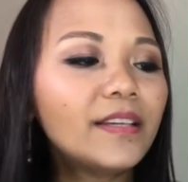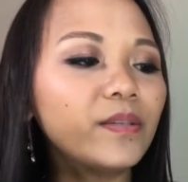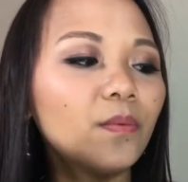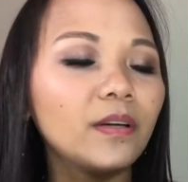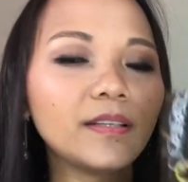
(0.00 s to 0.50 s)

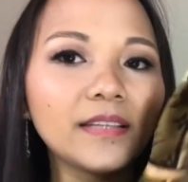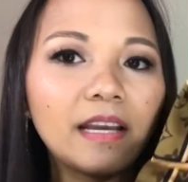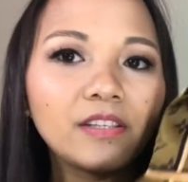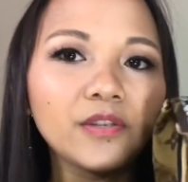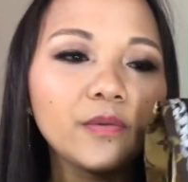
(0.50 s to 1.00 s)
this one is
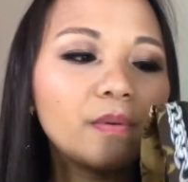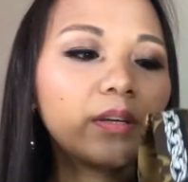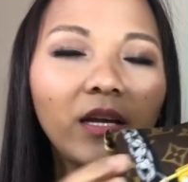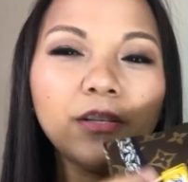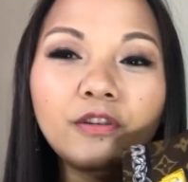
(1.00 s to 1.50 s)

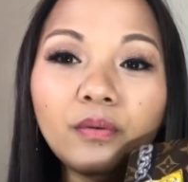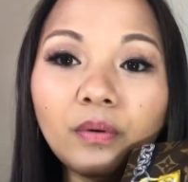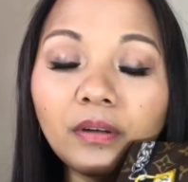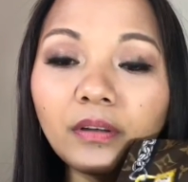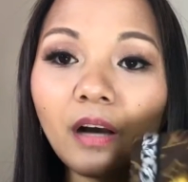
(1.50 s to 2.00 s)
actually a
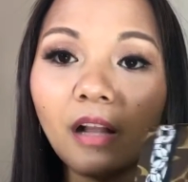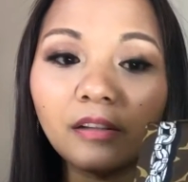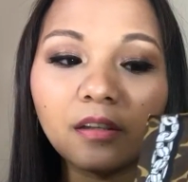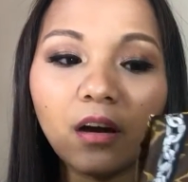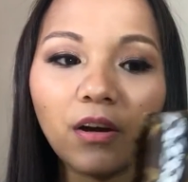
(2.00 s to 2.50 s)
dual
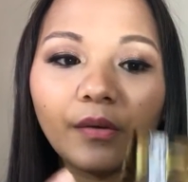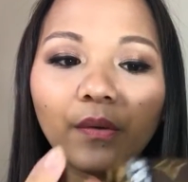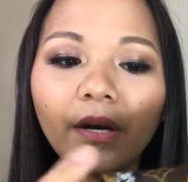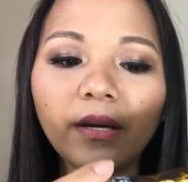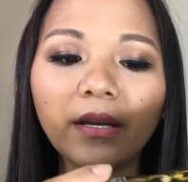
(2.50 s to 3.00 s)
color
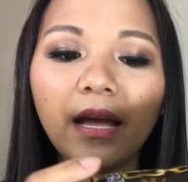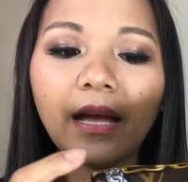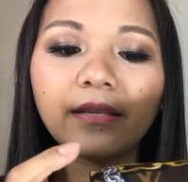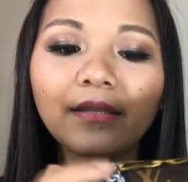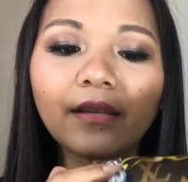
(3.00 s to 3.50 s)
hardware. It
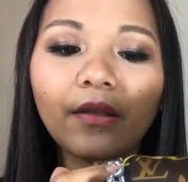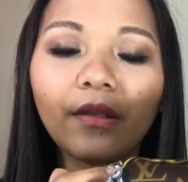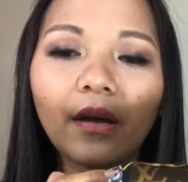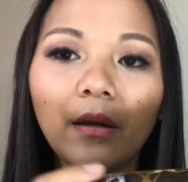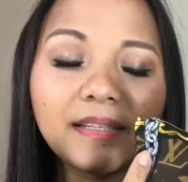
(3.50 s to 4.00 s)
has
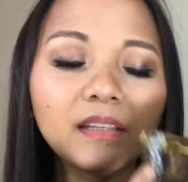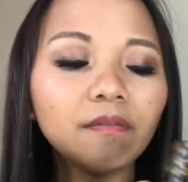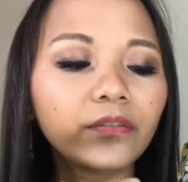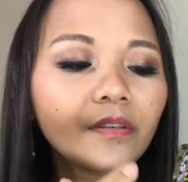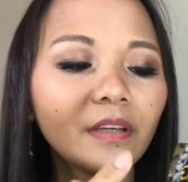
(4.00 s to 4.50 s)
the
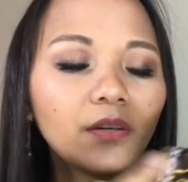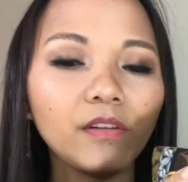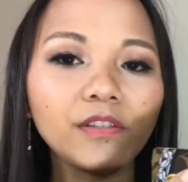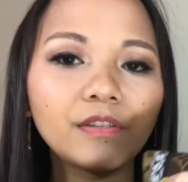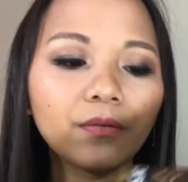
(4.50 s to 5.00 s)
silver and
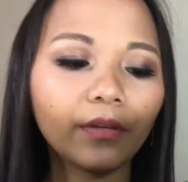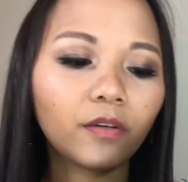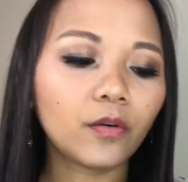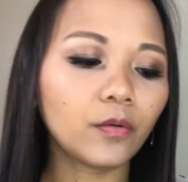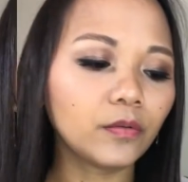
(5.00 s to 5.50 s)
also the
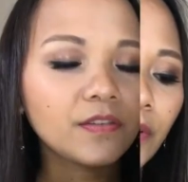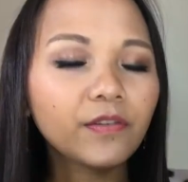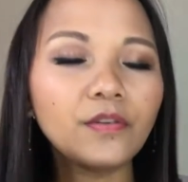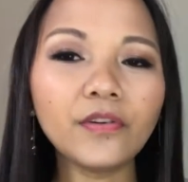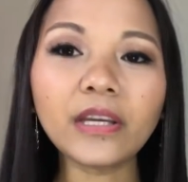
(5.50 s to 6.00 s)
gold.
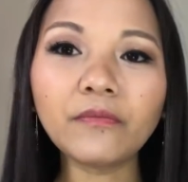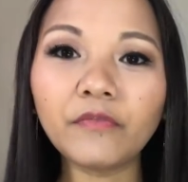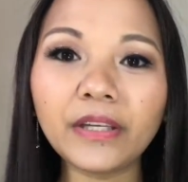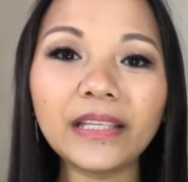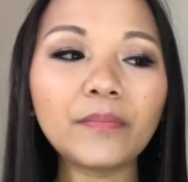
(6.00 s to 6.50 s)
So you can
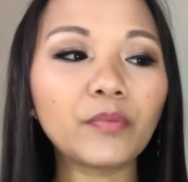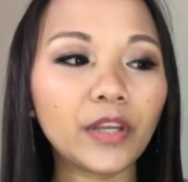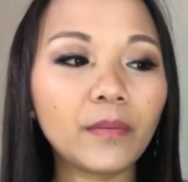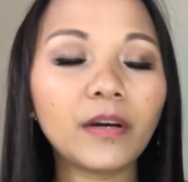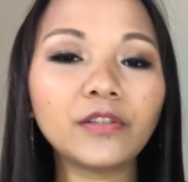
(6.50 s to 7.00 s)
really
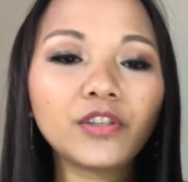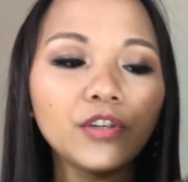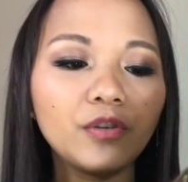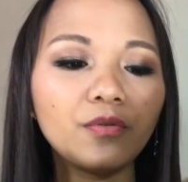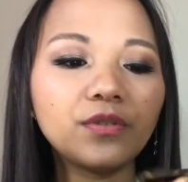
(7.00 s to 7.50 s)
pretty much
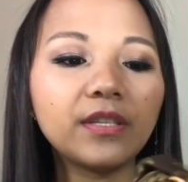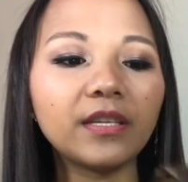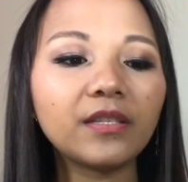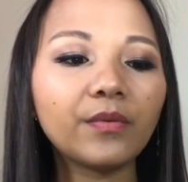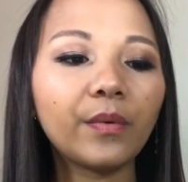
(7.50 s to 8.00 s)
use
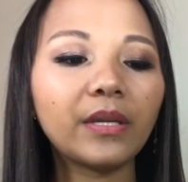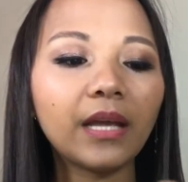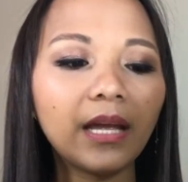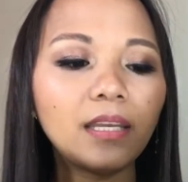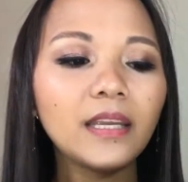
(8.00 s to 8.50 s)
this with
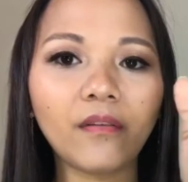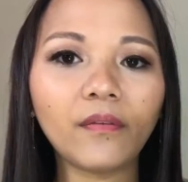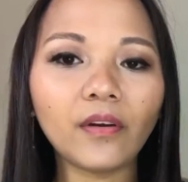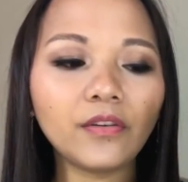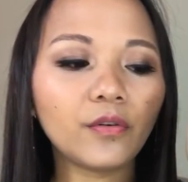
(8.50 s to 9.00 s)
any of
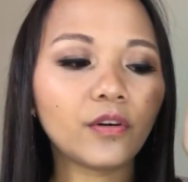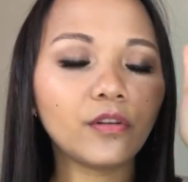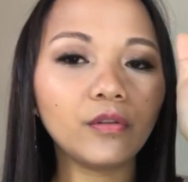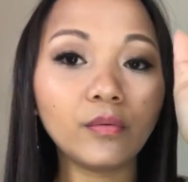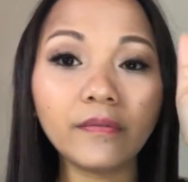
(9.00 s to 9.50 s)
your
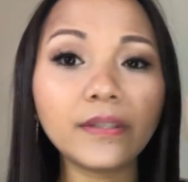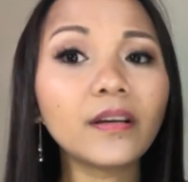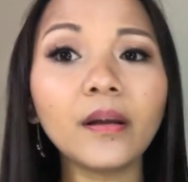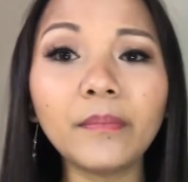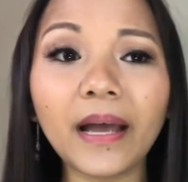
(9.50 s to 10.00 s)
Louis Vuitton